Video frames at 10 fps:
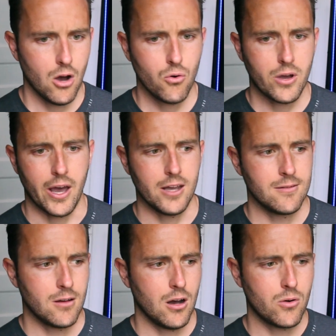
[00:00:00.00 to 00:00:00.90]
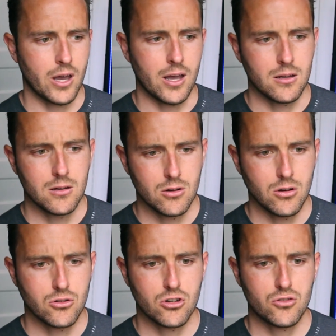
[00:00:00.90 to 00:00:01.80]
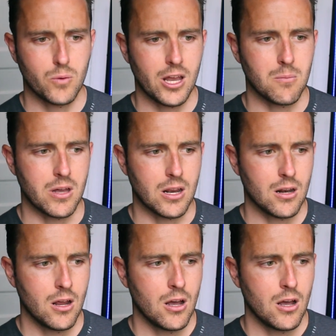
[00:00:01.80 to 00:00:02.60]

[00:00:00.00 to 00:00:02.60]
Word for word: Okay, okay. Just wait a minute.